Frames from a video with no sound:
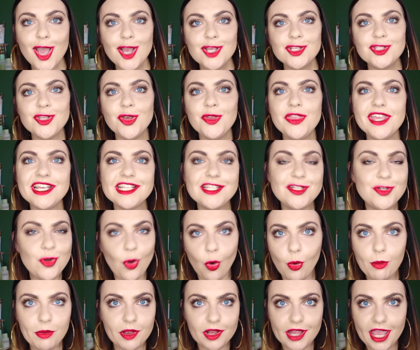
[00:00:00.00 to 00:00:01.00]
so this
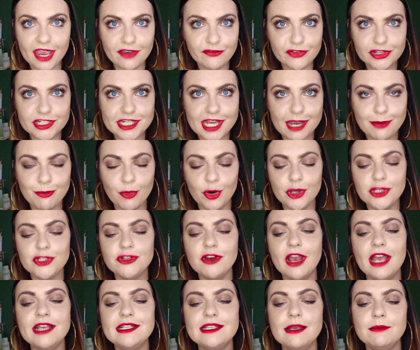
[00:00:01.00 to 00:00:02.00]
normal everyday
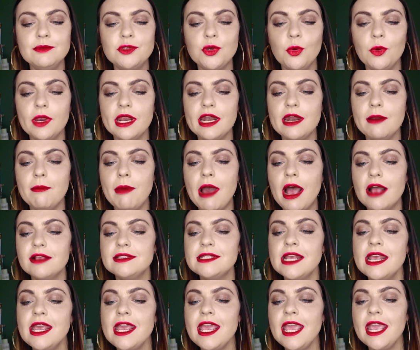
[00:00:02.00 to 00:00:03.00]
moisturizer I'm talking
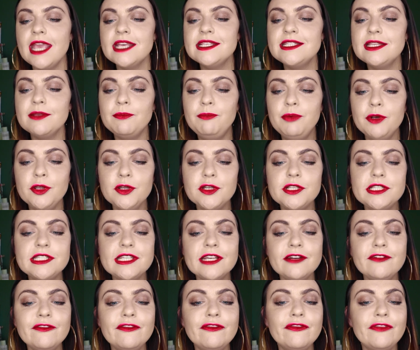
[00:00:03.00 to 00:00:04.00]
about is the
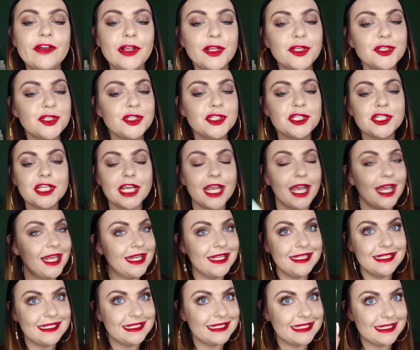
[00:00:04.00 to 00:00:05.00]

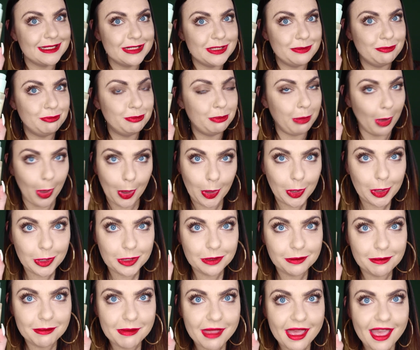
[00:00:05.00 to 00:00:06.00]
Blütenfilschgens
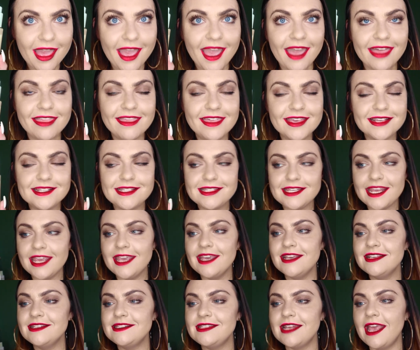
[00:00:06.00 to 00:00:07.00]
balm. This
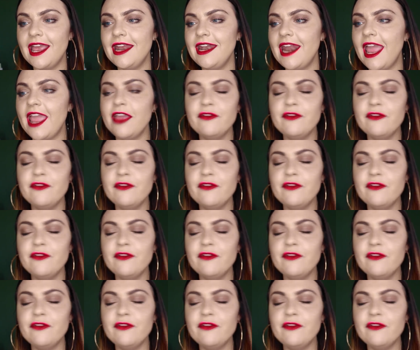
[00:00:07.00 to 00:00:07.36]
is an